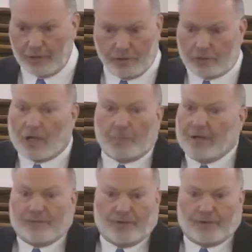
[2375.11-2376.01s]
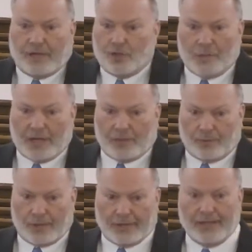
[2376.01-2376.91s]
And you drop everything, no matter
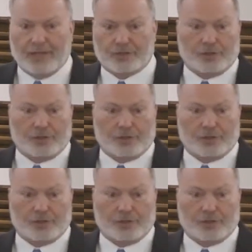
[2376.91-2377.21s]
what it is,